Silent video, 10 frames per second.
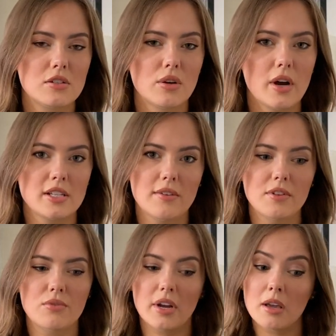So I
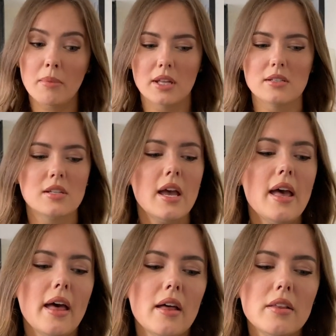definitely recommend
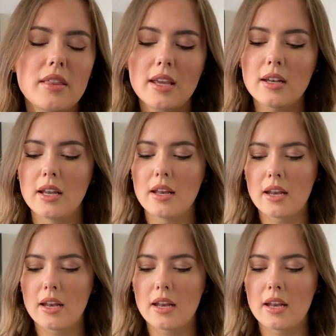L-theanine.